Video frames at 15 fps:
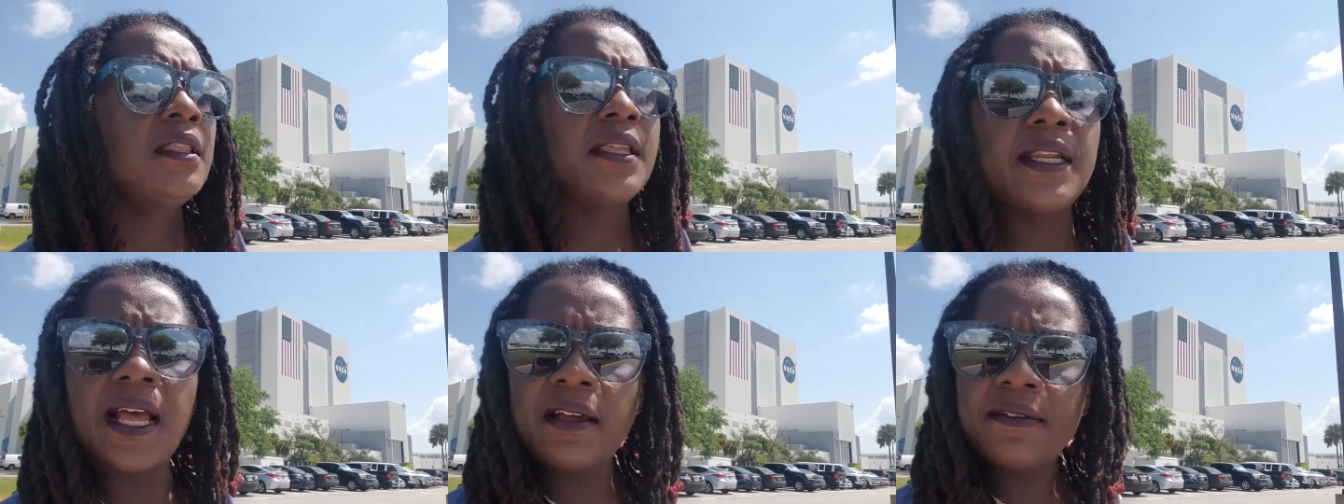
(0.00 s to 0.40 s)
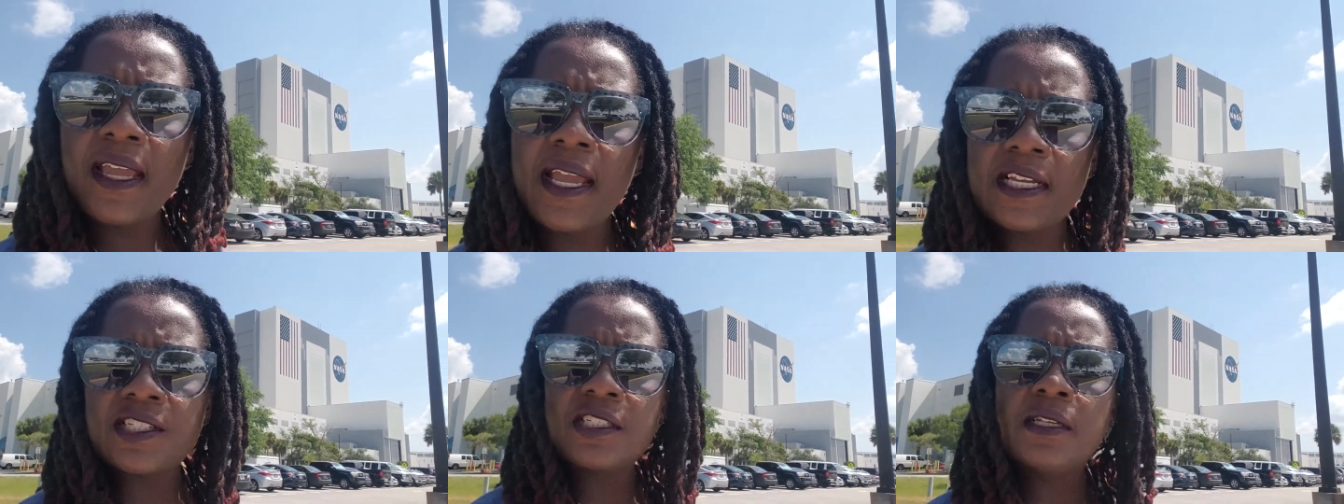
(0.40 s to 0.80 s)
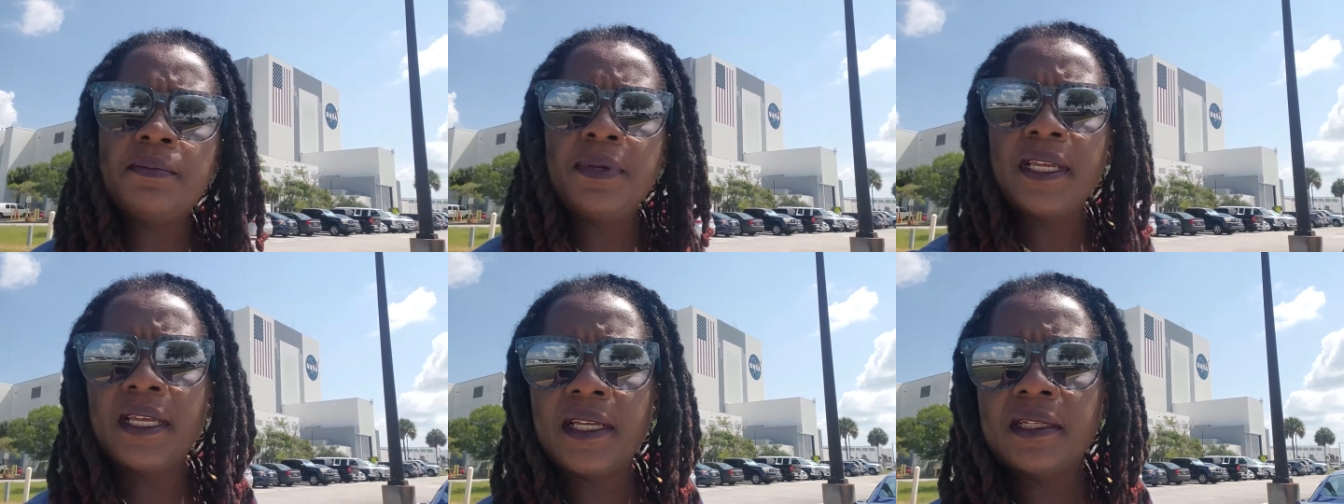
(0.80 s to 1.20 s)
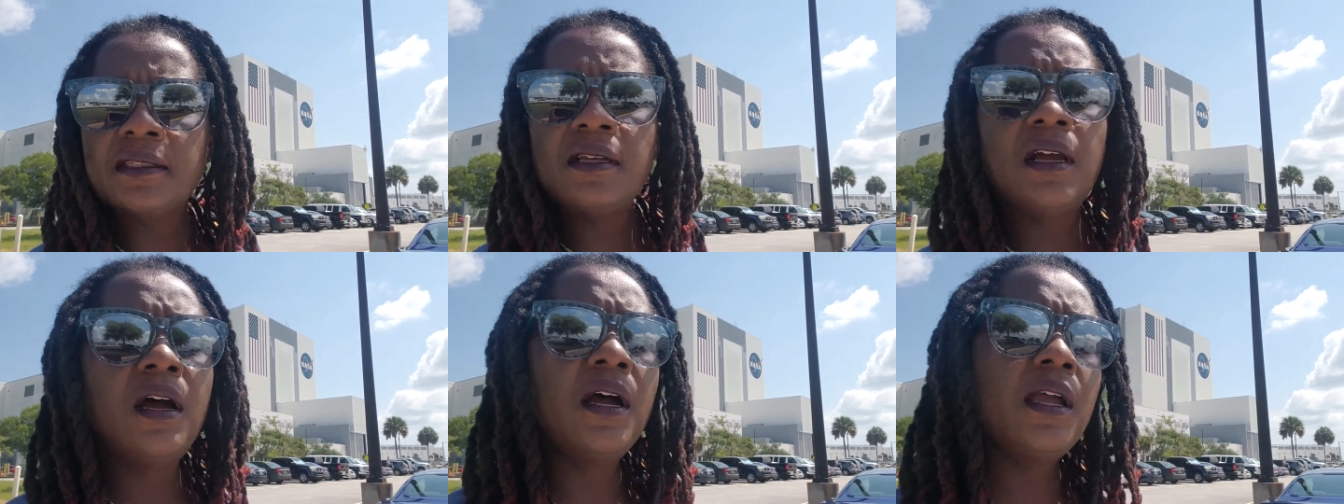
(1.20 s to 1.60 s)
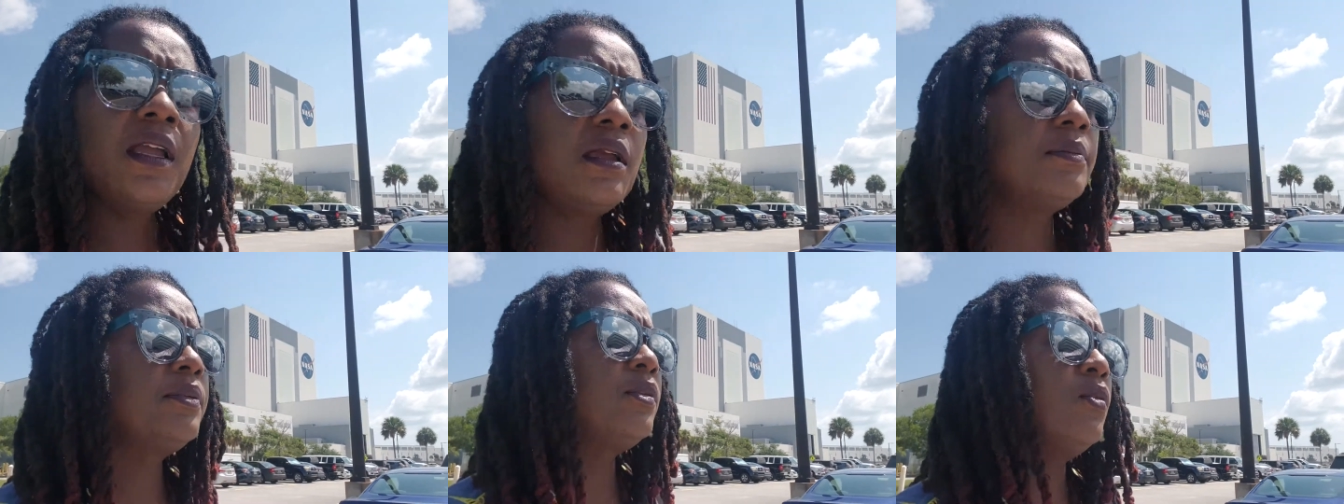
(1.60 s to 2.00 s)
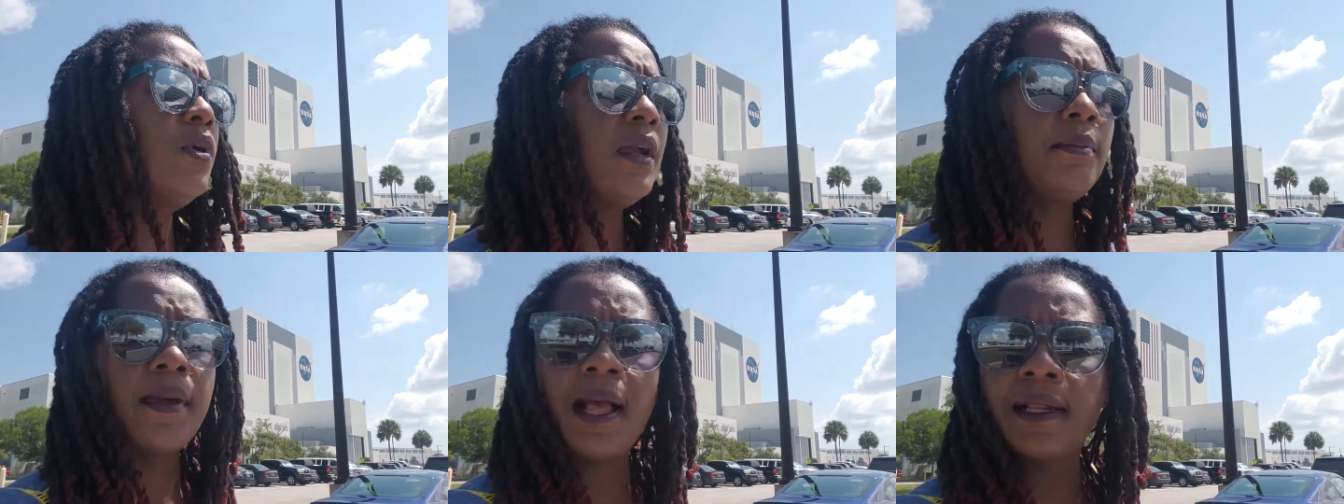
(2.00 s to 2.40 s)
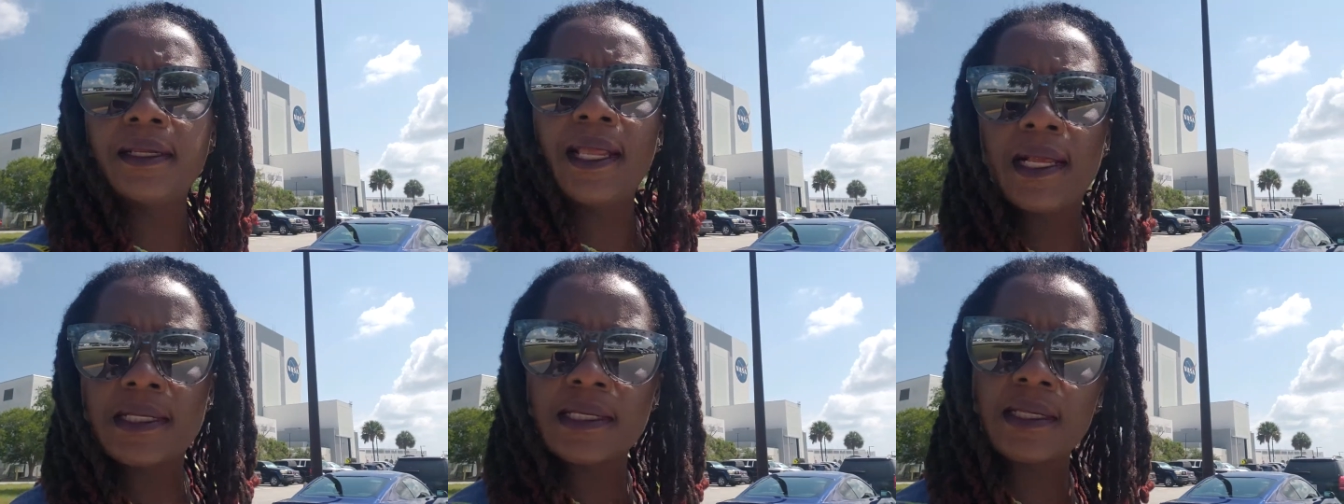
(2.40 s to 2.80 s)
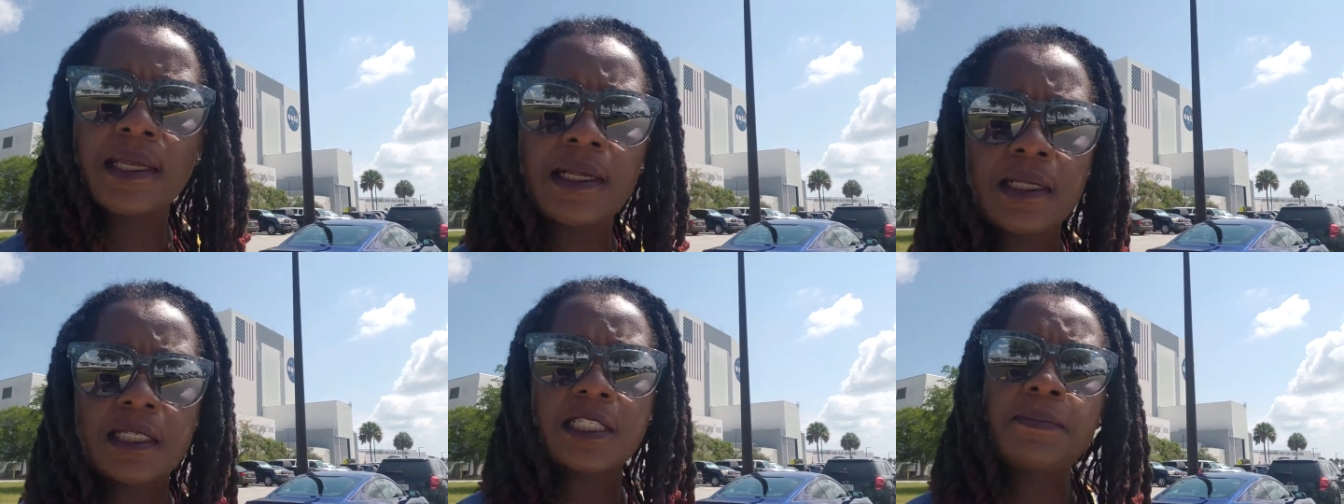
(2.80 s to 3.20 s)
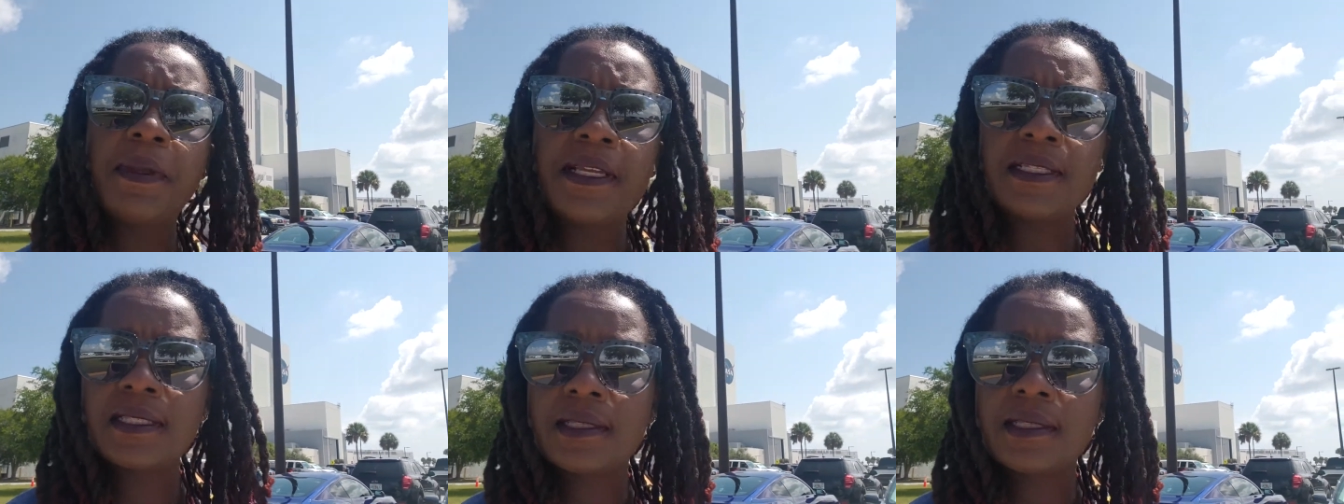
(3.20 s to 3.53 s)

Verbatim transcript: that I've actually been employed by NASA Kennedy Space